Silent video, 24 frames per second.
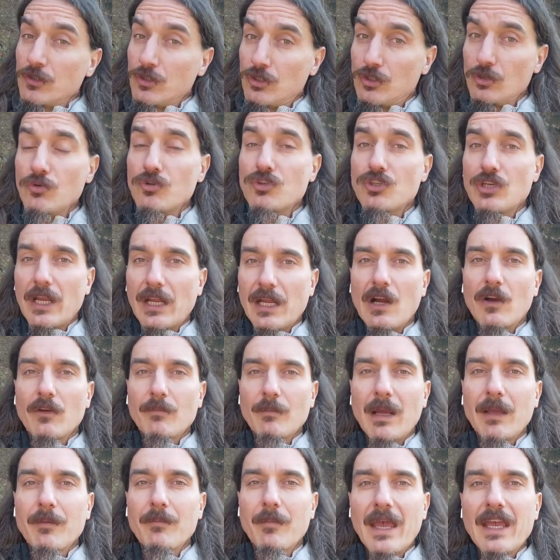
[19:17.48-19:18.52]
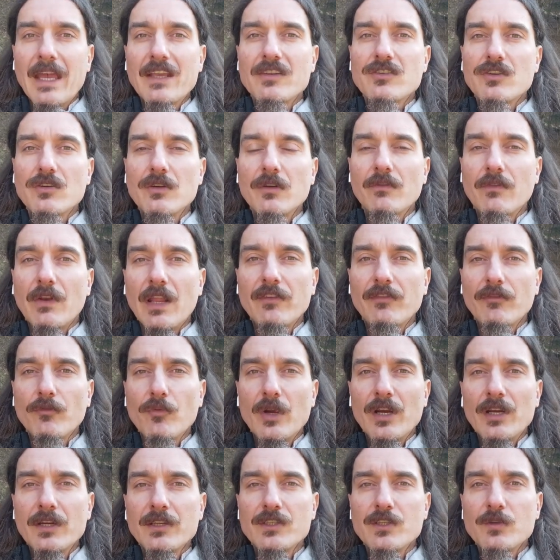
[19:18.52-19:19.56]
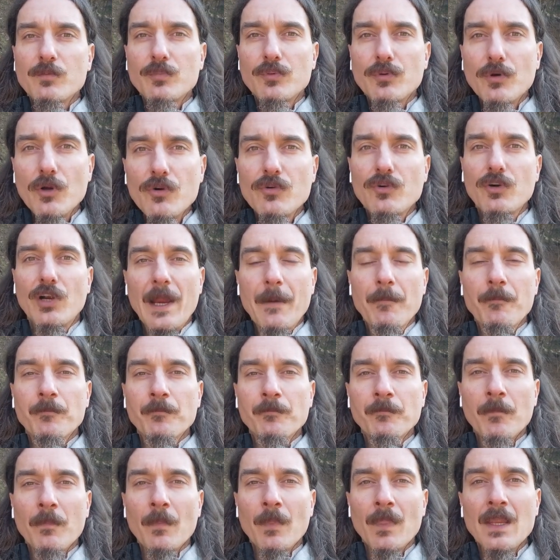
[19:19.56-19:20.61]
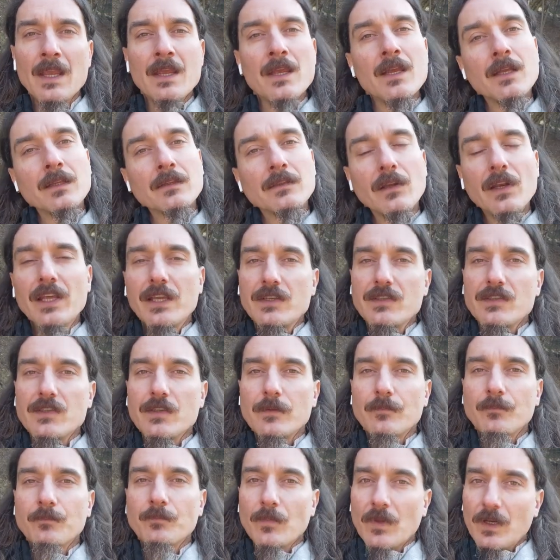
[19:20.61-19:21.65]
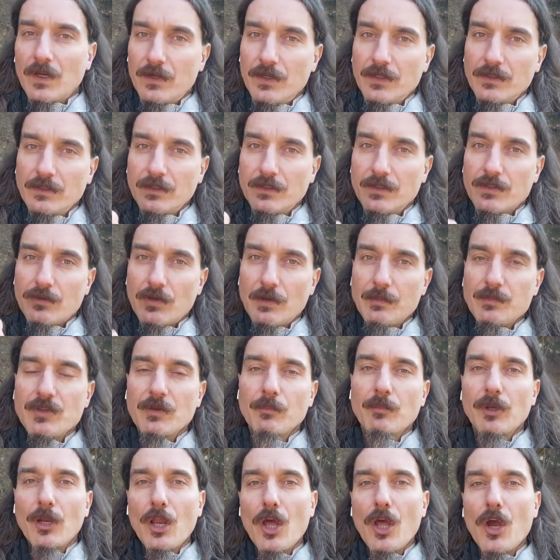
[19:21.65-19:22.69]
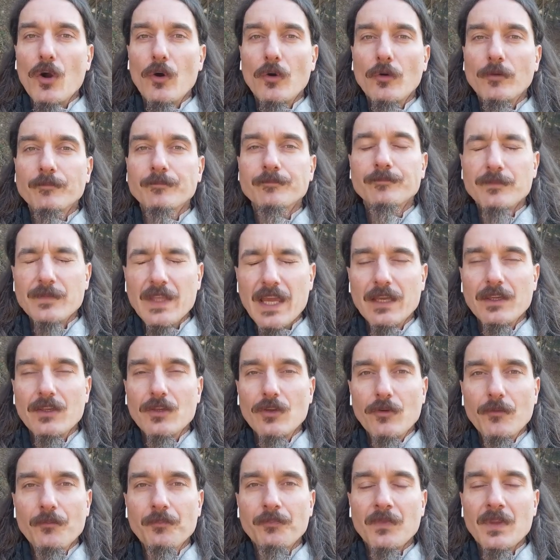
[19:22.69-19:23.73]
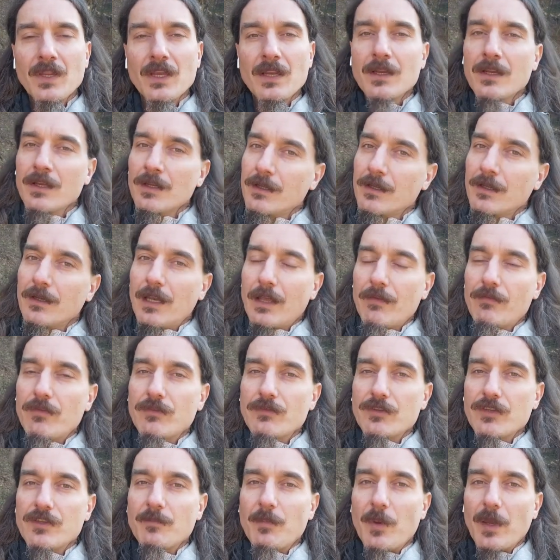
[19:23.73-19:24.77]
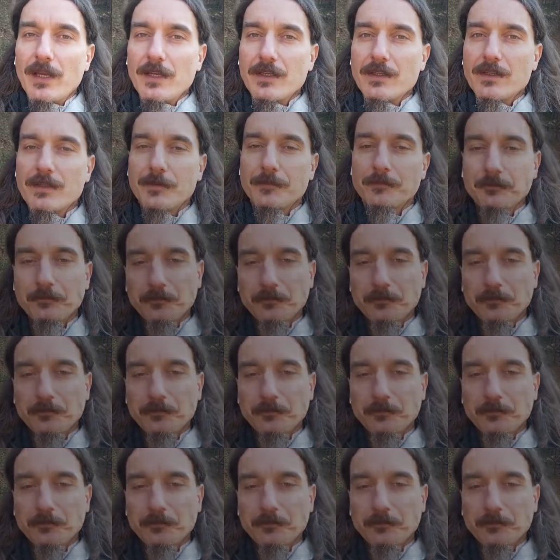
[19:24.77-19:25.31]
do check out my Master of Life Awareness program. The links are in the description below. Thank you. Love and respect.